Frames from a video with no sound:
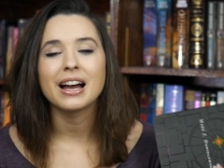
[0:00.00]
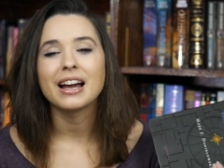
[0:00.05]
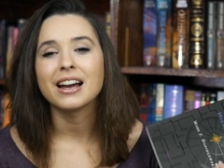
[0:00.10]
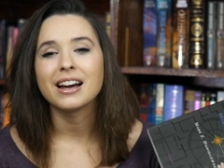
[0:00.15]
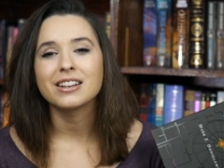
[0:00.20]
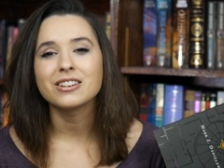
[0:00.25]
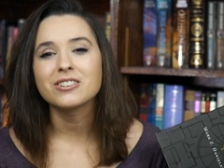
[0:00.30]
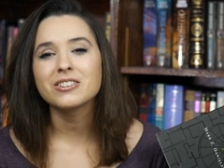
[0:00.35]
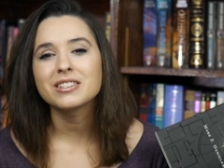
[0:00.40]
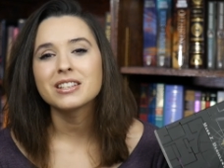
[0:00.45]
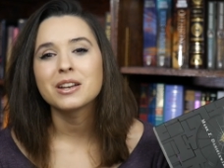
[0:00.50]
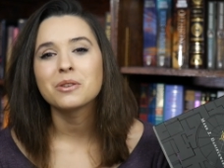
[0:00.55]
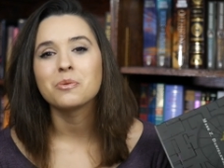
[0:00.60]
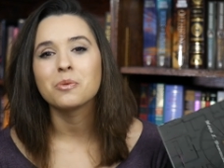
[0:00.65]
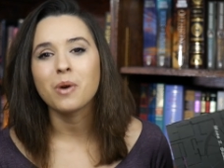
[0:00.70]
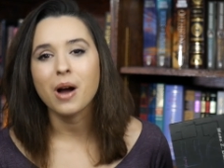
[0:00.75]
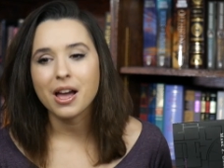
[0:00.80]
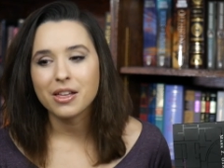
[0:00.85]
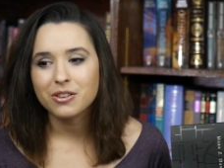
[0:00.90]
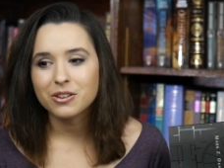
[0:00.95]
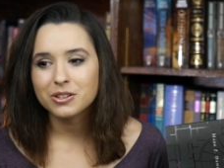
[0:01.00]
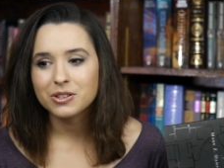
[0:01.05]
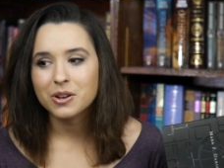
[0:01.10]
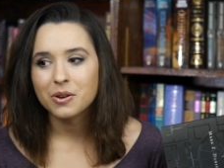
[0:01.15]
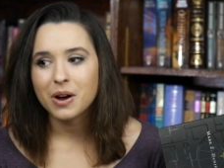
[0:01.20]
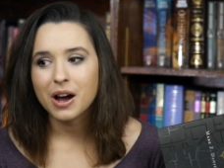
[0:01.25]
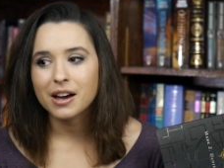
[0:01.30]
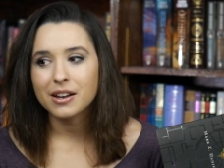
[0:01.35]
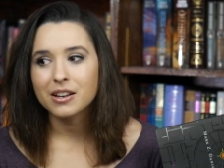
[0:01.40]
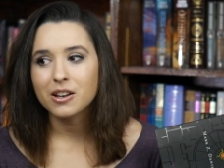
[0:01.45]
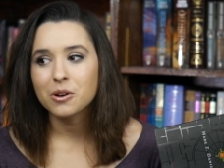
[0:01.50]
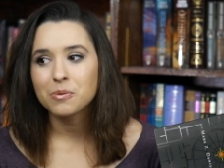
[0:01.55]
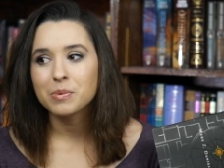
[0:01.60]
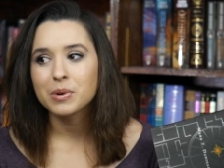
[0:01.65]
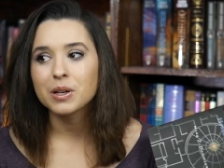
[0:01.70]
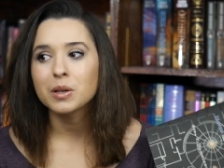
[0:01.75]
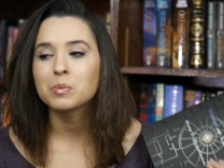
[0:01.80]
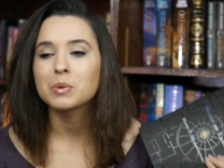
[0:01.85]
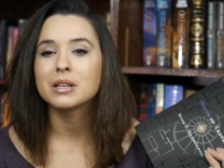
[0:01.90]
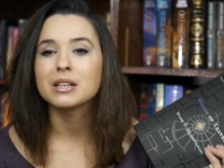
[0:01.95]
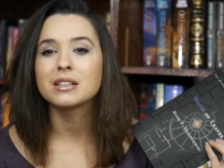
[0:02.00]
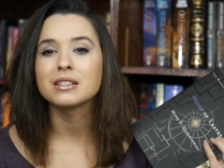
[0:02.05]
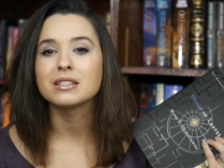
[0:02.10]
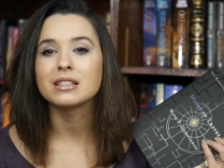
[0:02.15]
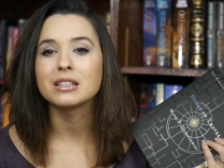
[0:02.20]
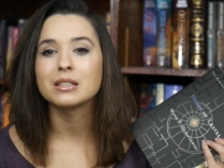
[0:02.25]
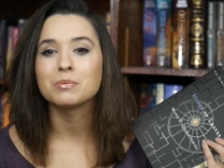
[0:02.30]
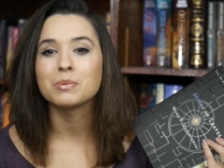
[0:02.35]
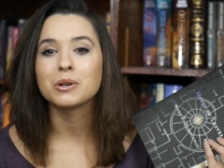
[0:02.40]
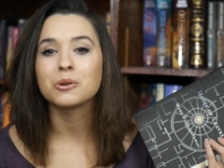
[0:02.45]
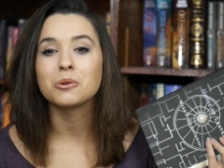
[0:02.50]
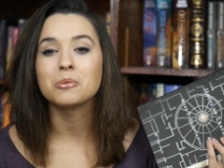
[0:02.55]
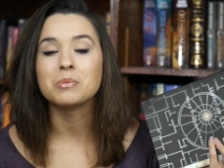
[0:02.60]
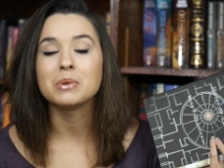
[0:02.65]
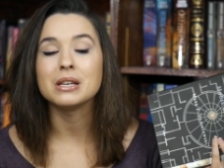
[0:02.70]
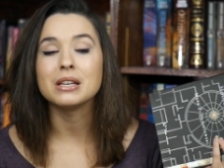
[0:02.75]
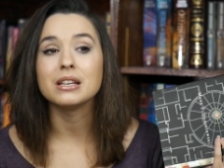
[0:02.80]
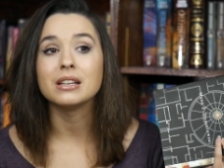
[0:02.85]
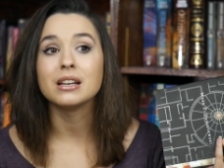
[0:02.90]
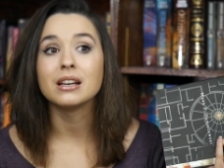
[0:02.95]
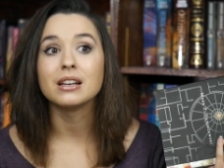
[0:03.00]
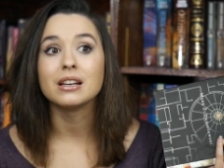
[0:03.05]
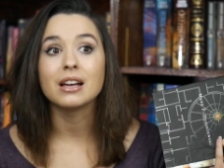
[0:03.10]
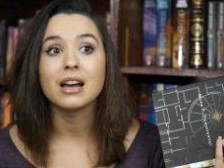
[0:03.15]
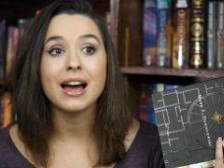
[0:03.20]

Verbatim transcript: I understand why there's no audiobook because this book would be